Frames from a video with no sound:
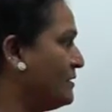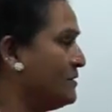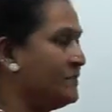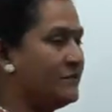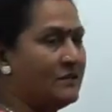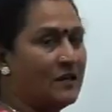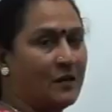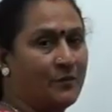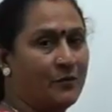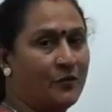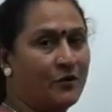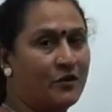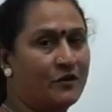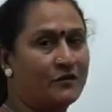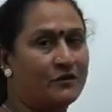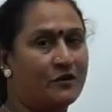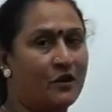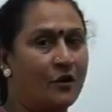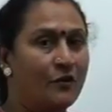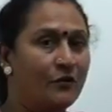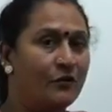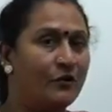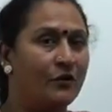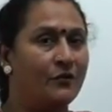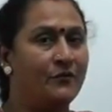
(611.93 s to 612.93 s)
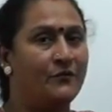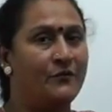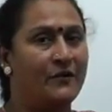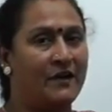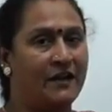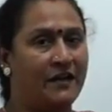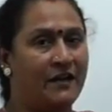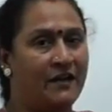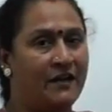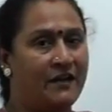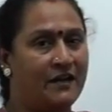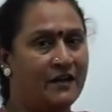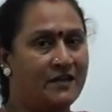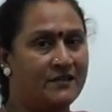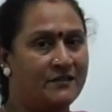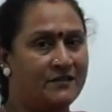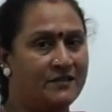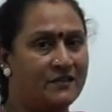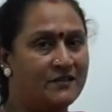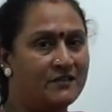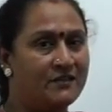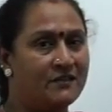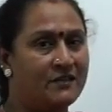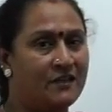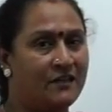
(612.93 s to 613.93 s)
Suppose out of 20
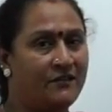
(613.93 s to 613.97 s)
dozens,